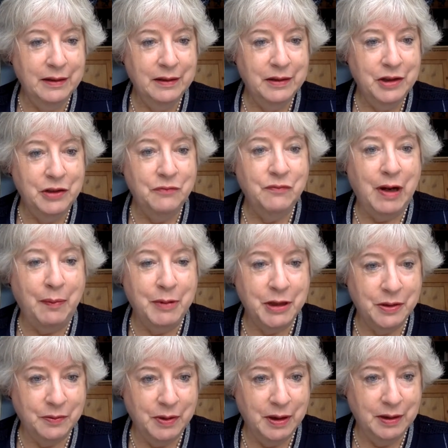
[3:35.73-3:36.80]
to
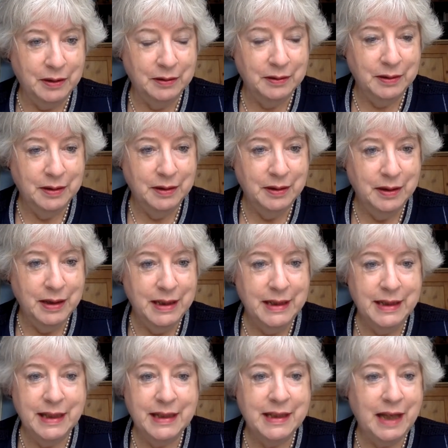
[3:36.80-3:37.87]
repertoire. This is
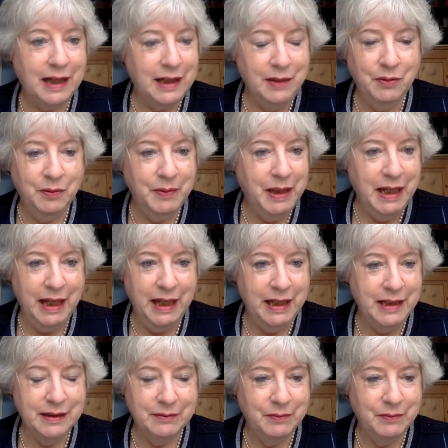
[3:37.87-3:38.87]
exactly what we need.